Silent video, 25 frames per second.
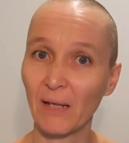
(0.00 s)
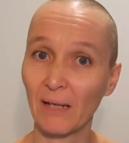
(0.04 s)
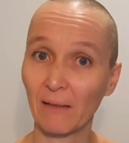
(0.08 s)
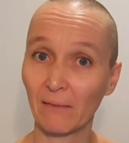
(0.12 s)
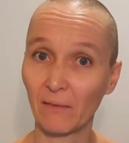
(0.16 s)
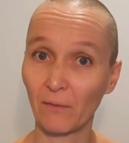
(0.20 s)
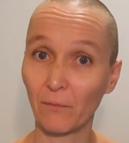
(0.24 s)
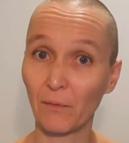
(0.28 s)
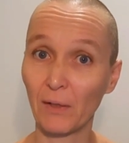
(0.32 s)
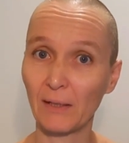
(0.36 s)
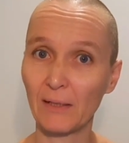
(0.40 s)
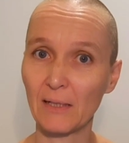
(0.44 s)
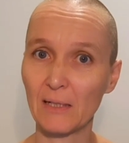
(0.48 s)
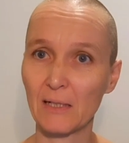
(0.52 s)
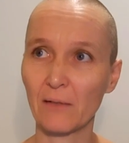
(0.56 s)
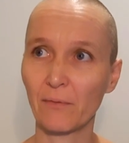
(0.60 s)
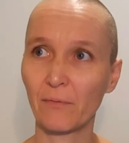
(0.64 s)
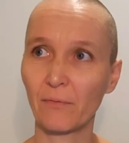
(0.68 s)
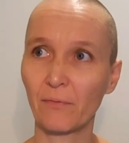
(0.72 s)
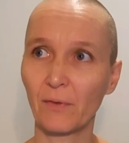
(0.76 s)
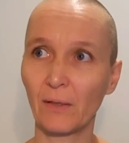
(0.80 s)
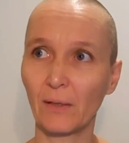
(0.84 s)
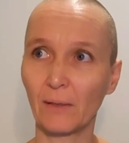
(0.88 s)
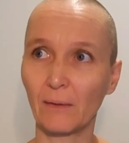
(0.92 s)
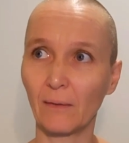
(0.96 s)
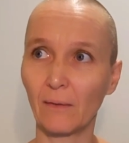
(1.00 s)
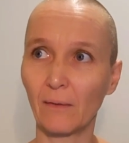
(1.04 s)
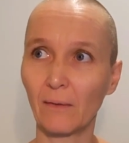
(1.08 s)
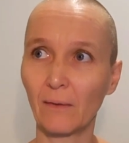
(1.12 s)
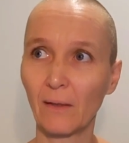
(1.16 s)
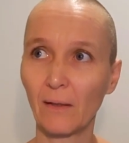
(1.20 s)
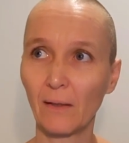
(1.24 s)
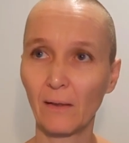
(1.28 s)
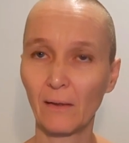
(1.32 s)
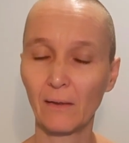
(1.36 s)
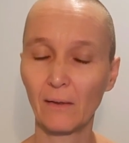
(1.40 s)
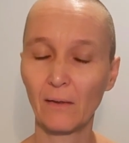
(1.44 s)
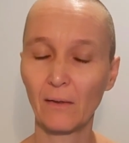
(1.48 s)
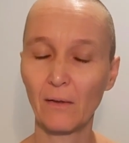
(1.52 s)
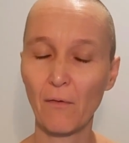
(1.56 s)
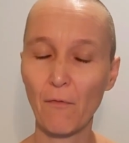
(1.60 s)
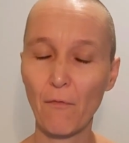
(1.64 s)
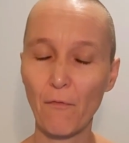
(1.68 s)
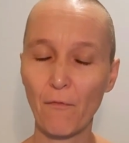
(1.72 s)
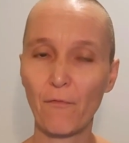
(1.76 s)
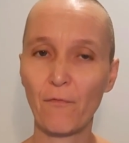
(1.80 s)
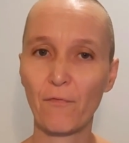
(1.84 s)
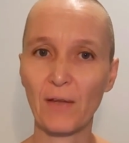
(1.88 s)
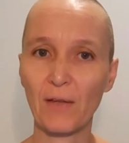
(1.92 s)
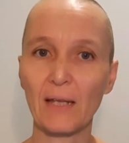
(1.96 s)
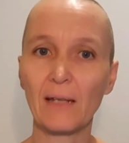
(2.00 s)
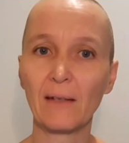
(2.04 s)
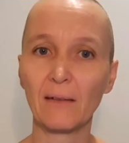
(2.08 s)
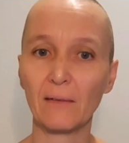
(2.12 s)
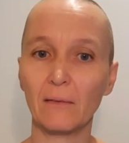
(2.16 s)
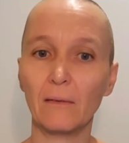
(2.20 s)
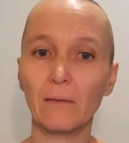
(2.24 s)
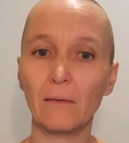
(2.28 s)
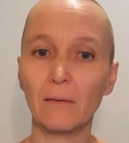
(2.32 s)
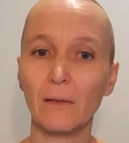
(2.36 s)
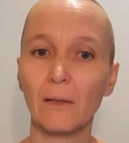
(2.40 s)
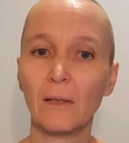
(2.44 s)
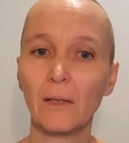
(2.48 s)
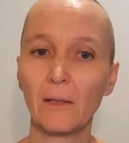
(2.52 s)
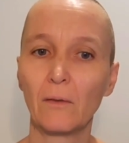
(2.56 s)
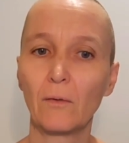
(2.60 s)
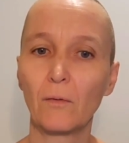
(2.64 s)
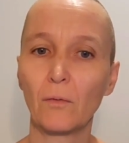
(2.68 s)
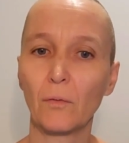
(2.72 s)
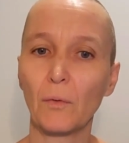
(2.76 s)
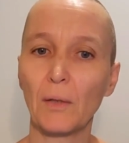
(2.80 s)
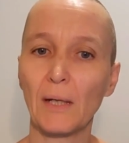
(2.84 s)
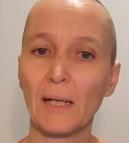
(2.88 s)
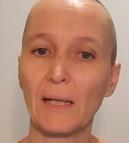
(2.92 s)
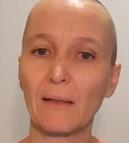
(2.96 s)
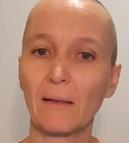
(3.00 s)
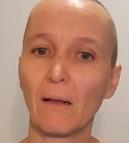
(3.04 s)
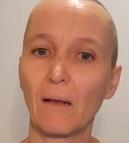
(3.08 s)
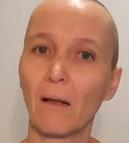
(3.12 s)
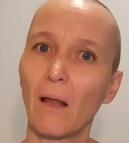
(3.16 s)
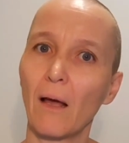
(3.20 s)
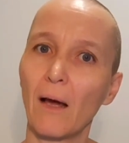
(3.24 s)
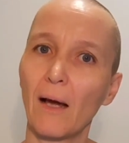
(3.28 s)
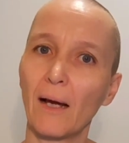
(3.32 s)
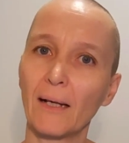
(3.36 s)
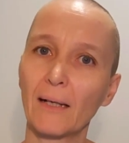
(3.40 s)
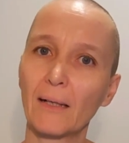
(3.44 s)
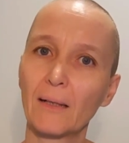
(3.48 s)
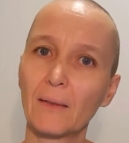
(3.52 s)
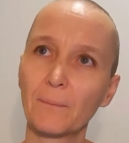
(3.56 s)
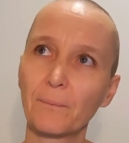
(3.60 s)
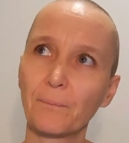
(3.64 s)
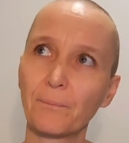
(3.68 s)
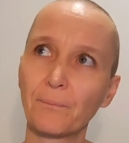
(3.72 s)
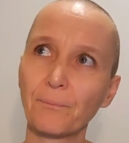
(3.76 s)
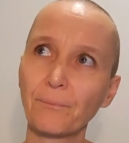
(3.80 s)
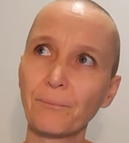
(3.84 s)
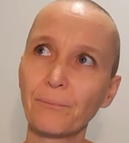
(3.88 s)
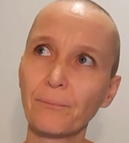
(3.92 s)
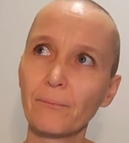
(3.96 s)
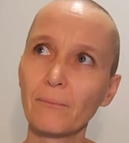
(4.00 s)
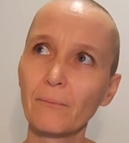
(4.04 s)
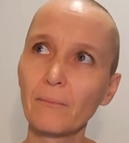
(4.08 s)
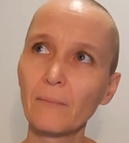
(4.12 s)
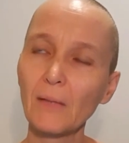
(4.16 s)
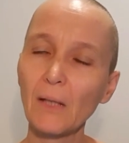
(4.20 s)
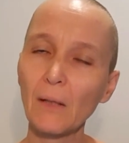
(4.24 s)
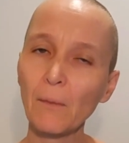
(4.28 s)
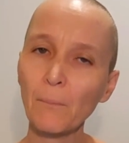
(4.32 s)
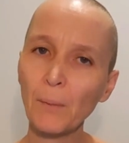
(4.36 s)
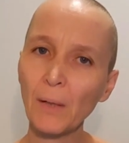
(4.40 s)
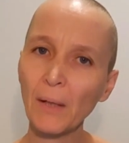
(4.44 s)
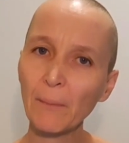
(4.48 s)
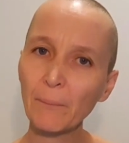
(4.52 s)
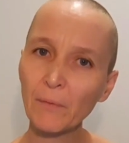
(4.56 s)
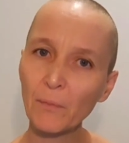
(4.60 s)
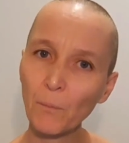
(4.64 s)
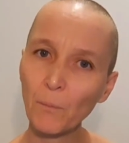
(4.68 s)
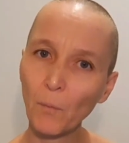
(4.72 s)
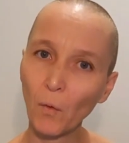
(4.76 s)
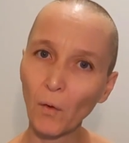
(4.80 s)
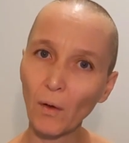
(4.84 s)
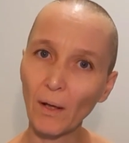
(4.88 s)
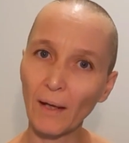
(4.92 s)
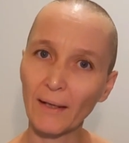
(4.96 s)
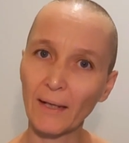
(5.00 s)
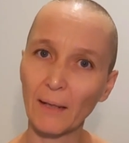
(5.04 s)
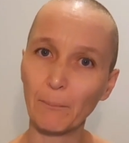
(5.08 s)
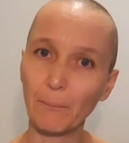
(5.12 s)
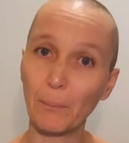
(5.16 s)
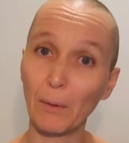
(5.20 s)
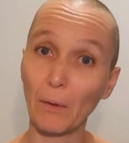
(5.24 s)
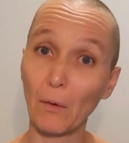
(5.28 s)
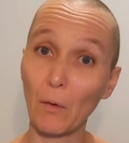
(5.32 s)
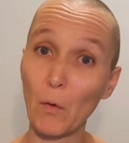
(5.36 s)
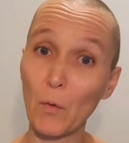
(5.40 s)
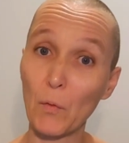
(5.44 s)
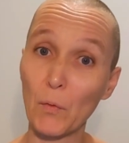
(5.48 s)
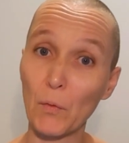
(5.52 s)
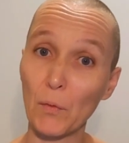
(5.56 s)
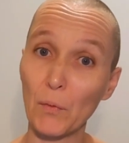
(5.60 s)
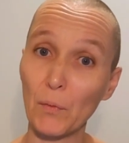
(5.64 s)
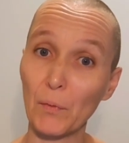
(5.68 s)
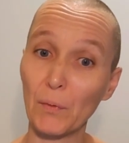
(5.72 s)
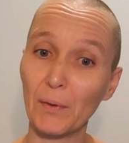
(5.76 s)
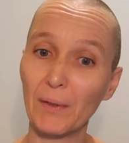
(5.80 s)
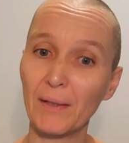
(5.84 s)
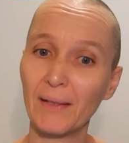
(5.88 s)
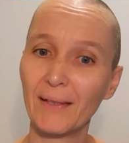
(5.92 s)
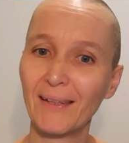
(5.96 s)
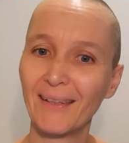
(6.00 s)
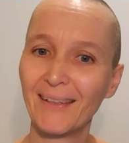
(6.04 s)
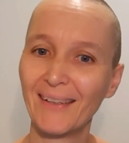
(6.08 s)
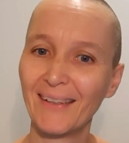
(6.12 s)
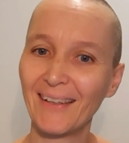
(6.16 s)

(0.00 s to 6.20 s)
It has a very different feel to it, like perhaps more like a balloon.